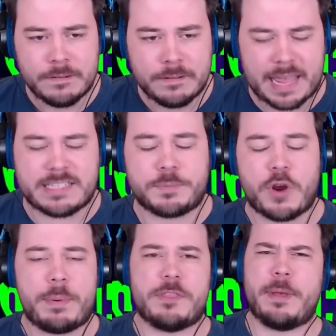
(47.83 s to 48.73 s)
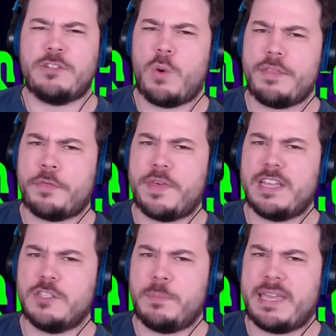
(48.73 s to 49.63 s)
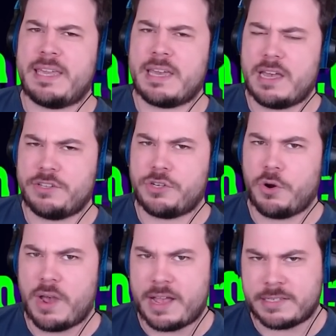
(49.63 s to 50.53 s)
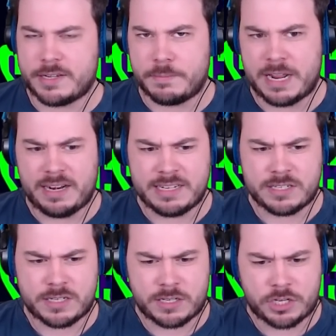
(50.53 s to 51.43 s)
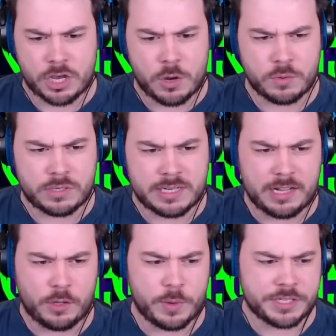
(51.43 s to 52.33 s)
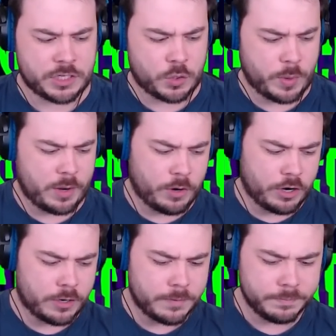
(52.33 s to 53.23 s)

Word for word: Like, subscribe, hit the bell, do all the things because you're awesome. Now let's go deal with Squidward.